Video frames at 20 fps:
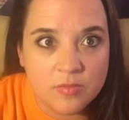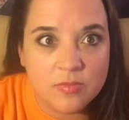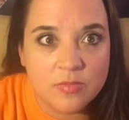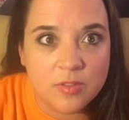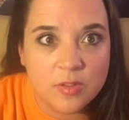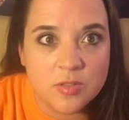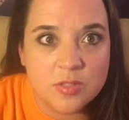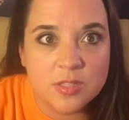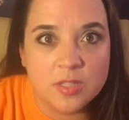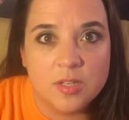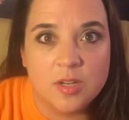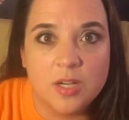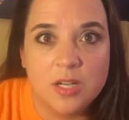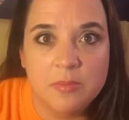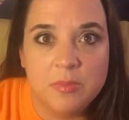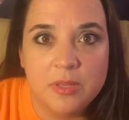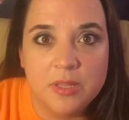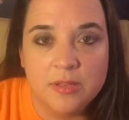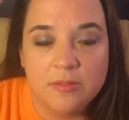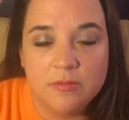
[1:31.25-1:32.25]
those had already
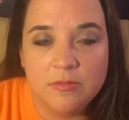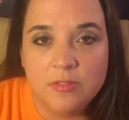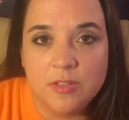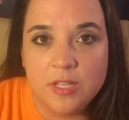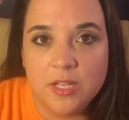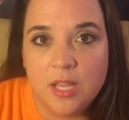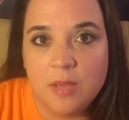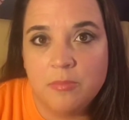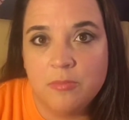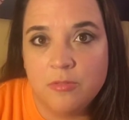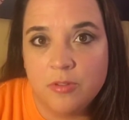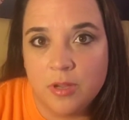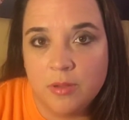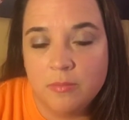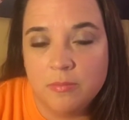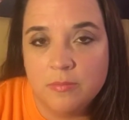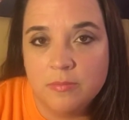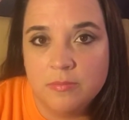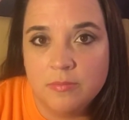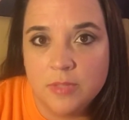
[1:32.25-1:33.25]
been filled up
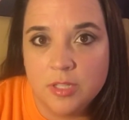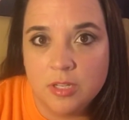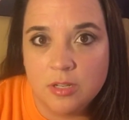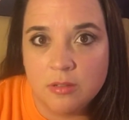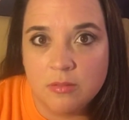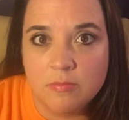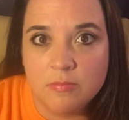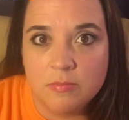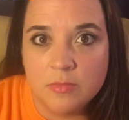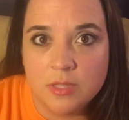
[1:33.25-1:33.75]
from, you know,